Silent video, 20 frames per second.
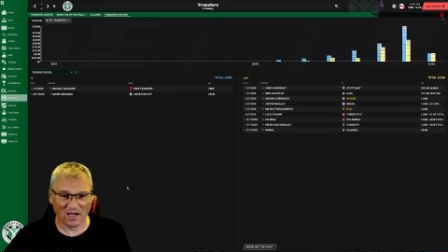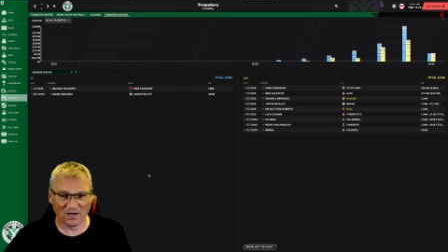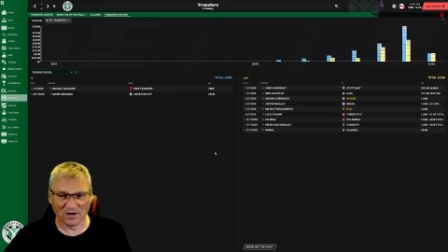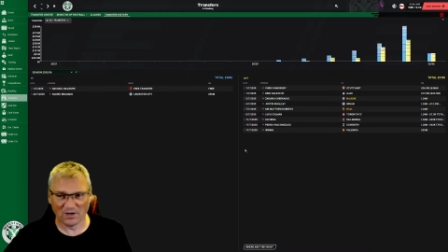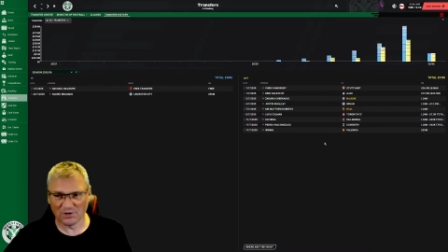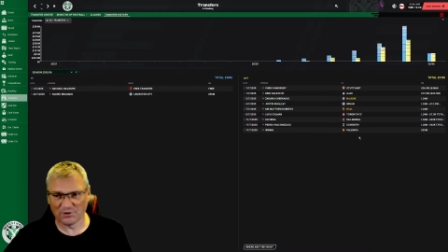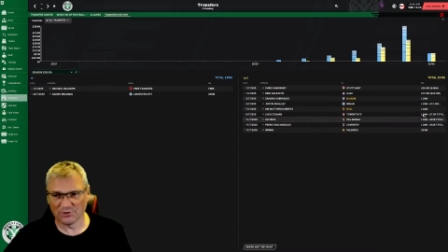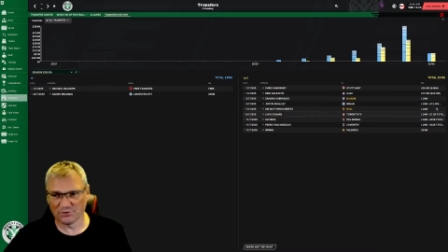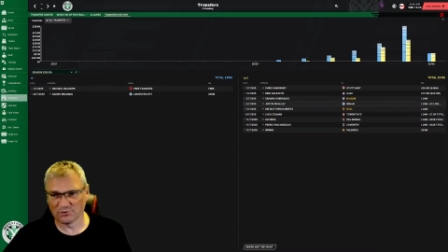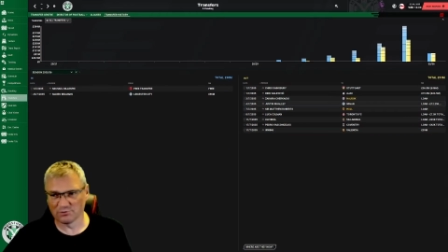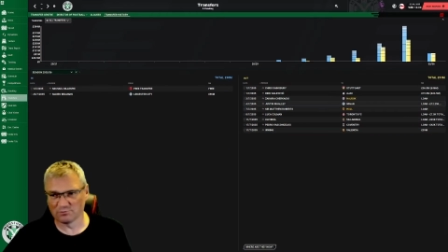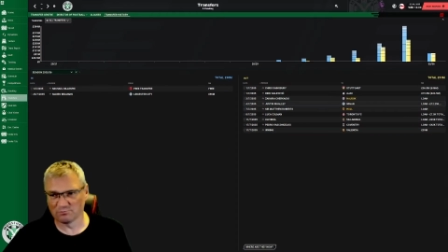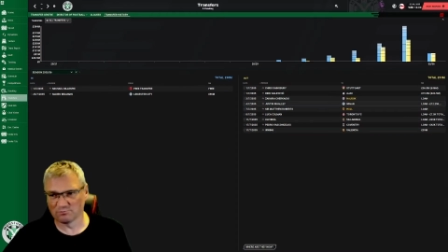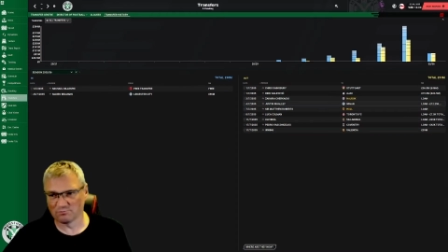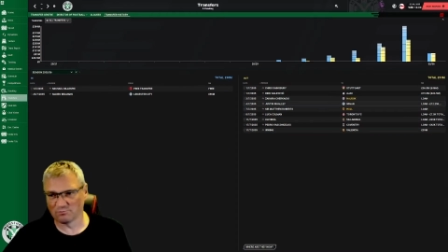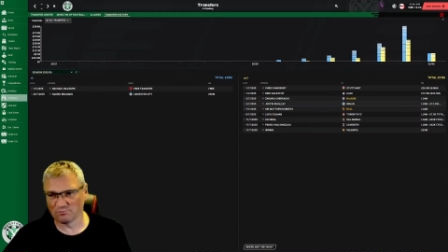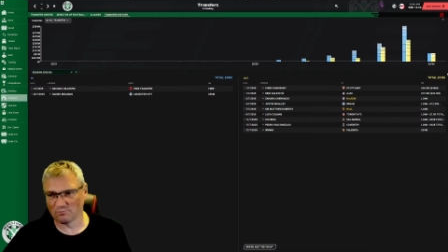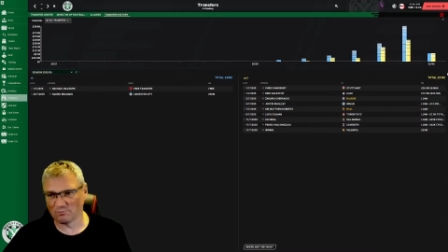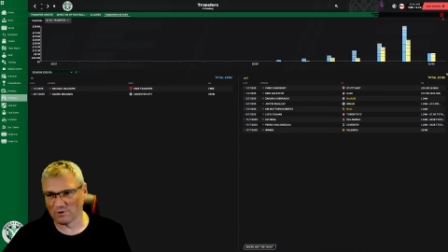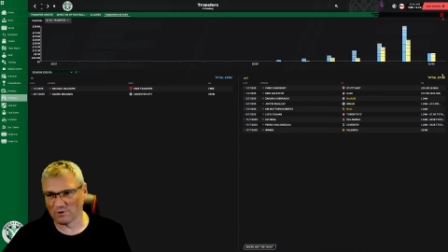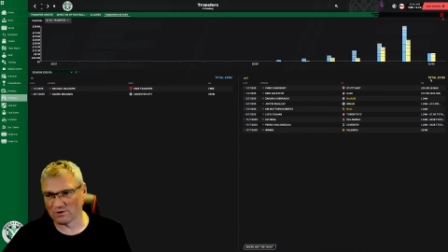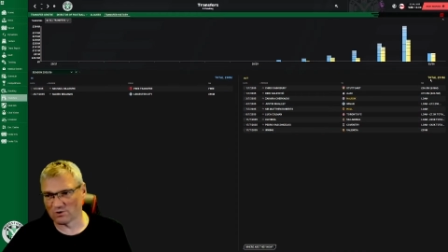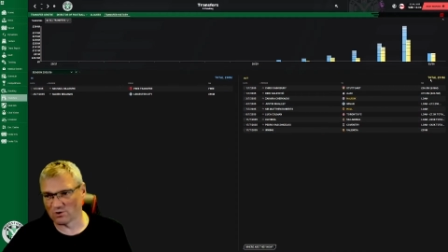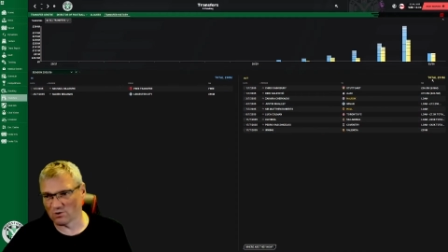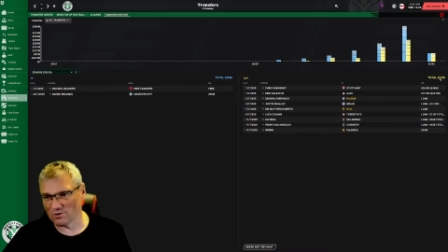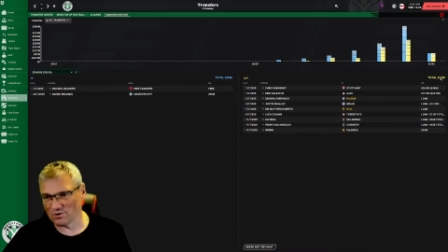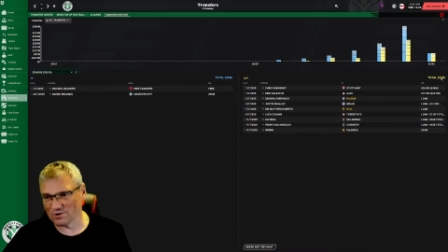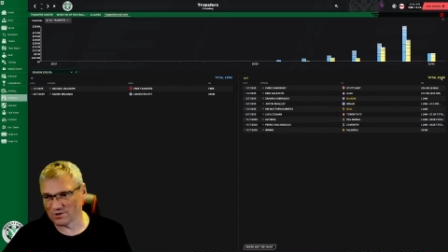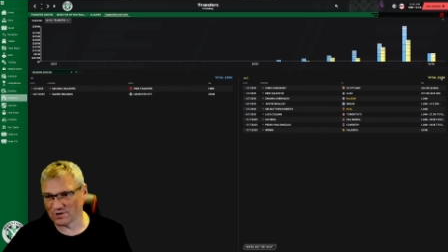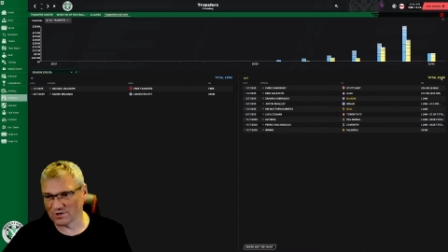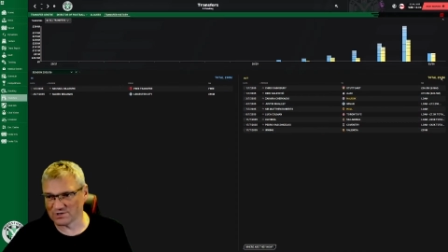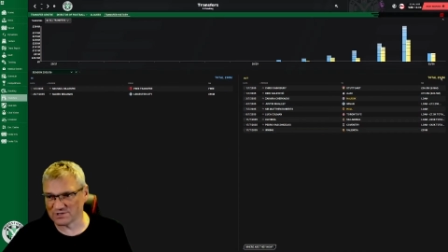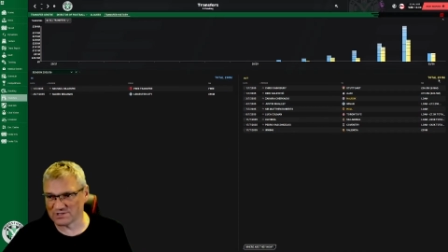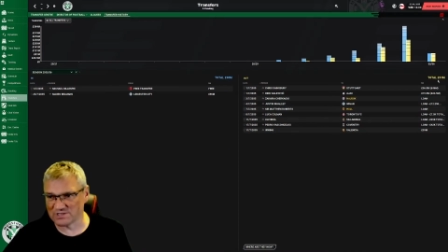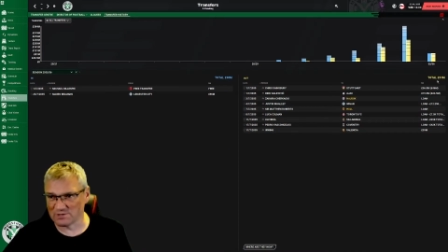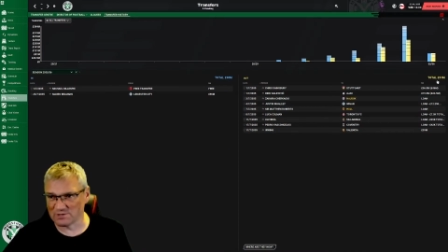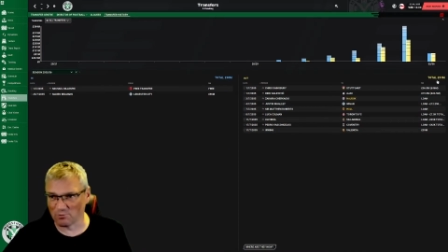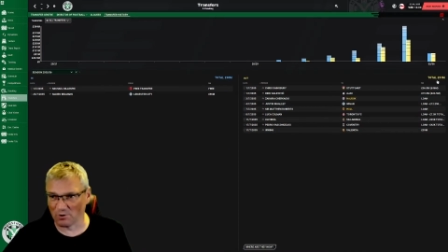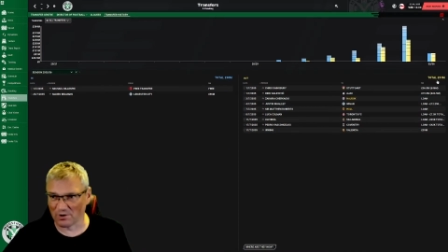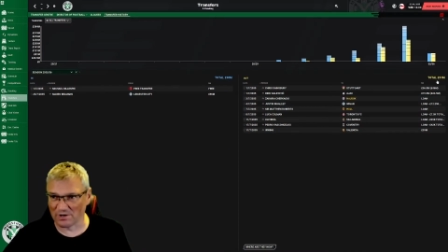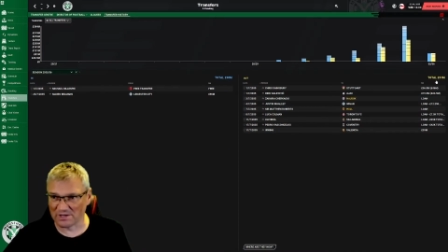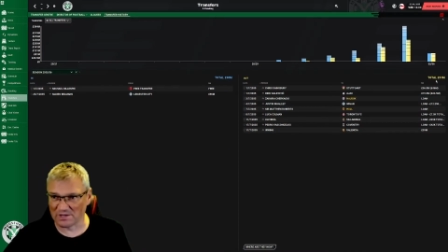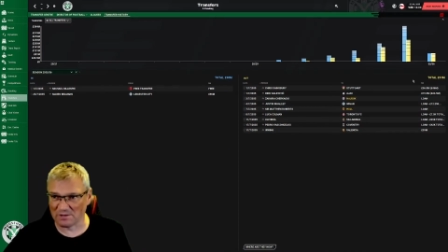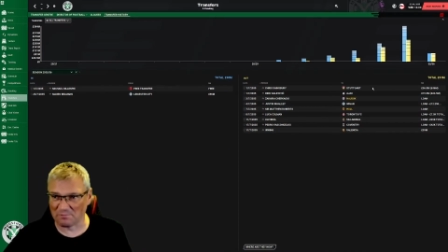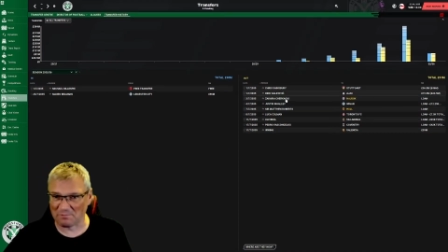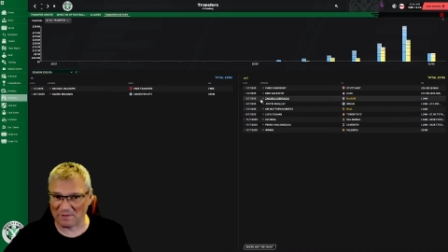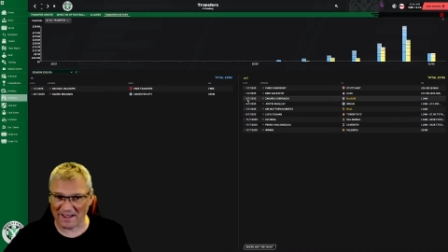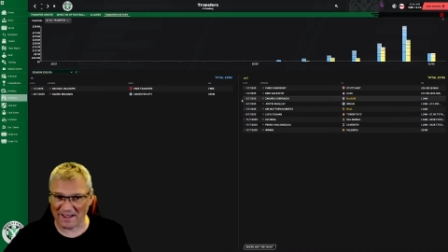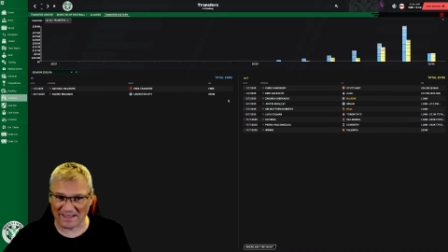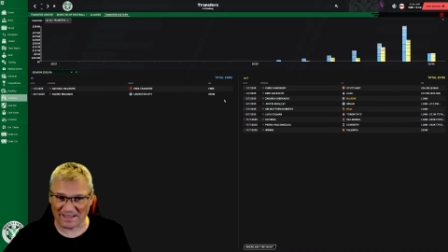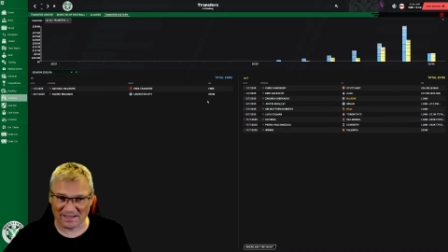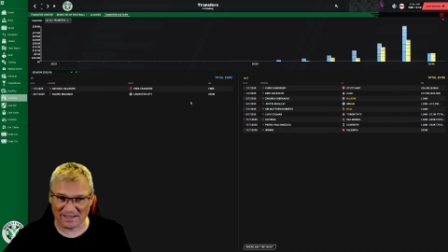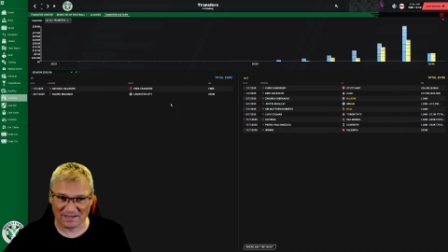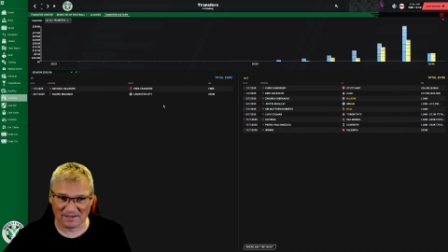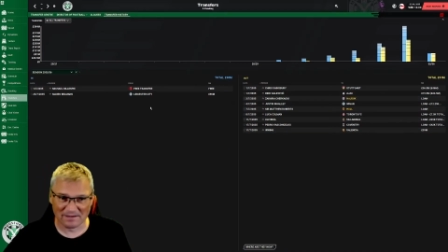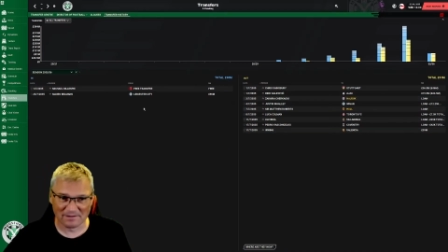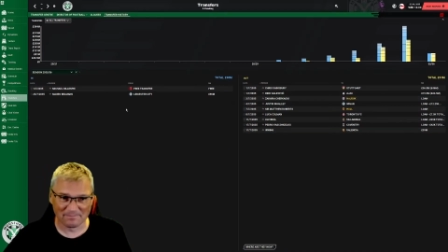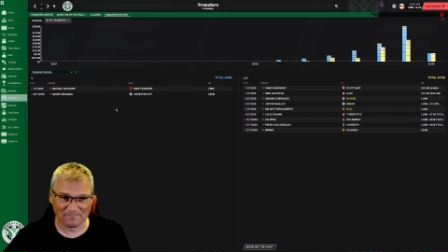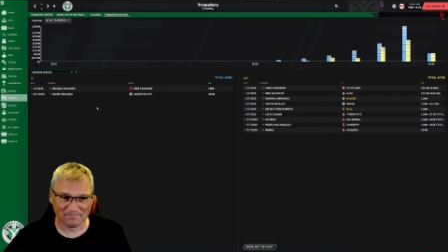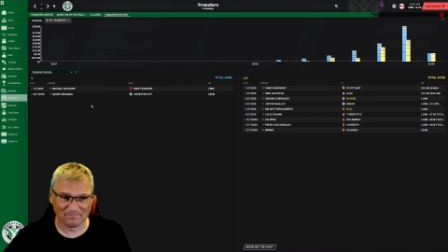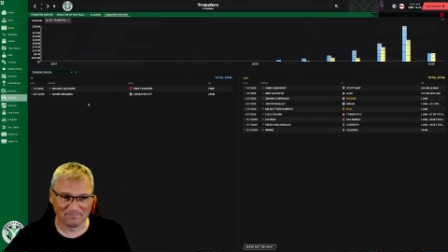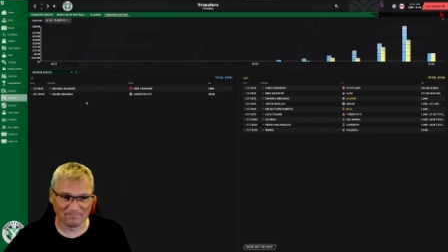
And I thought we got ninety-one in the bank.